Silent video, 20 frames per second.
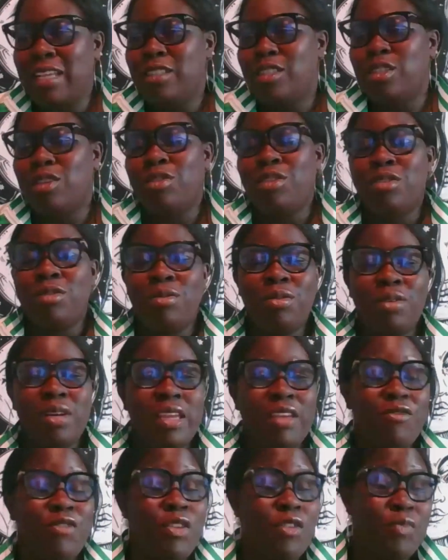So
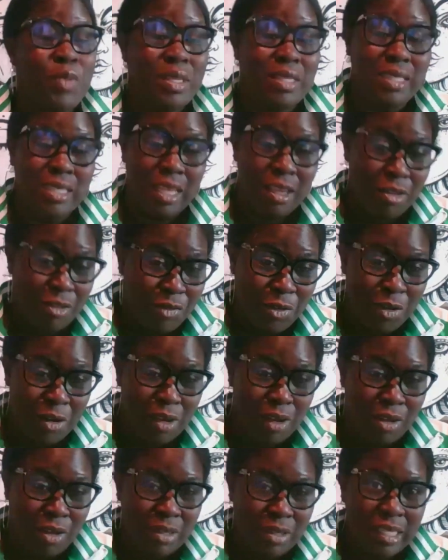if you've been single for
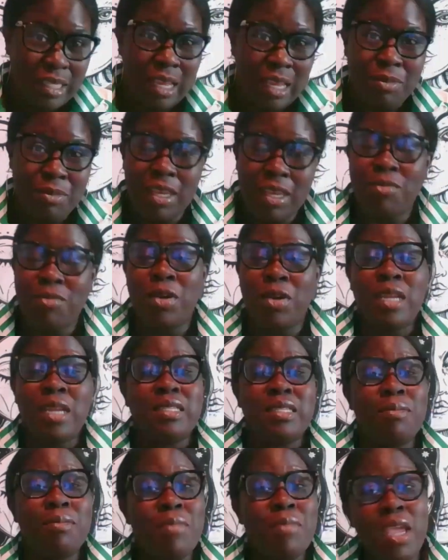a long time, get ready
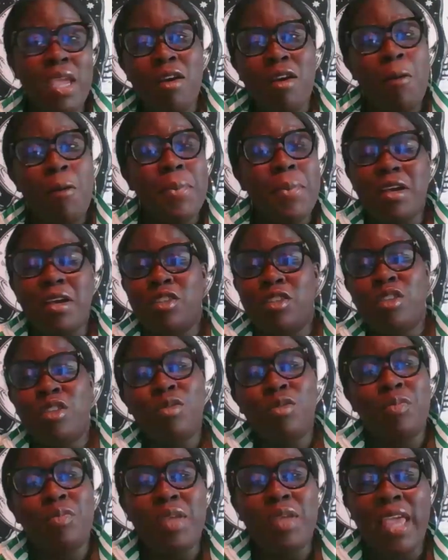to mingle because you
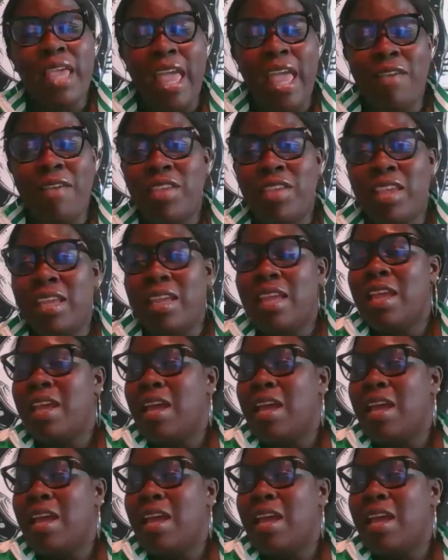will be having,